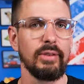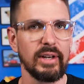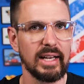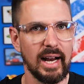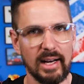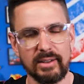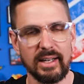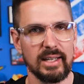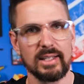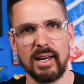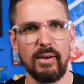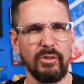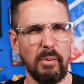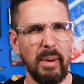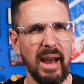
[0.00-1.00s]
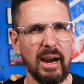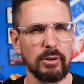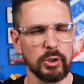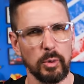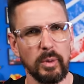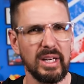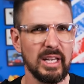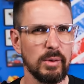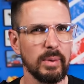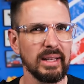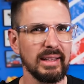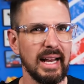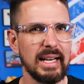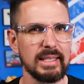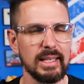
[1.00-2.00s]
the contents of the pouch when he
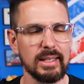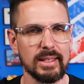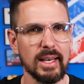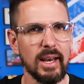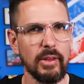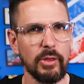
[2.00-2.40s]
realizes